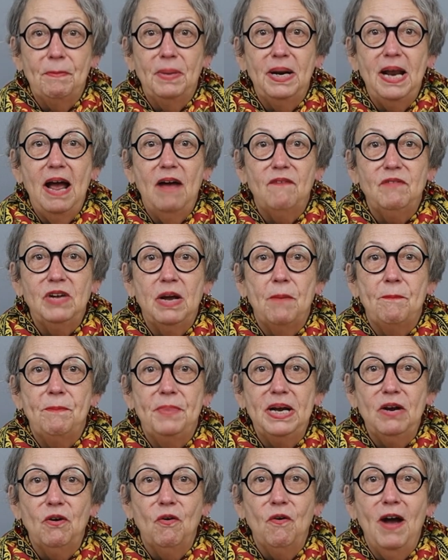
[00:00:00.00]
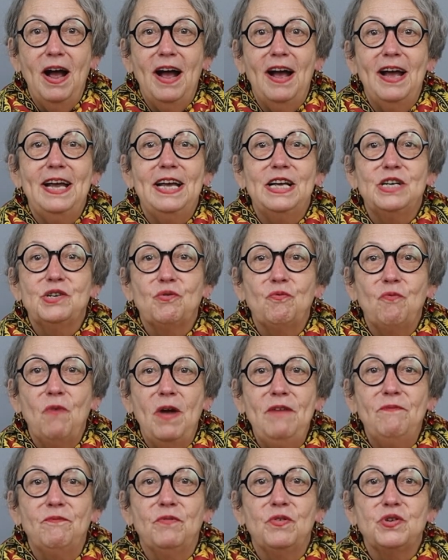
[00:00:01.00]
but having a bigger eye is
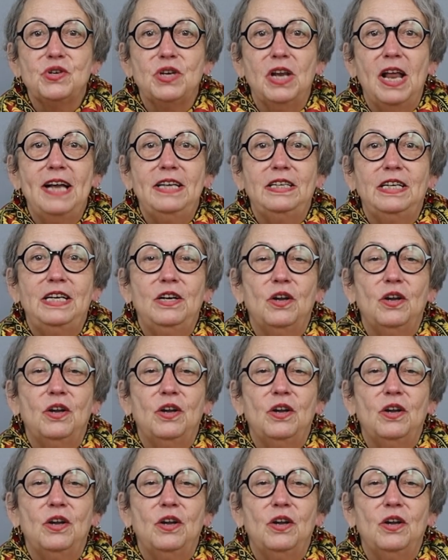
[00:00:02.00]
great for slightly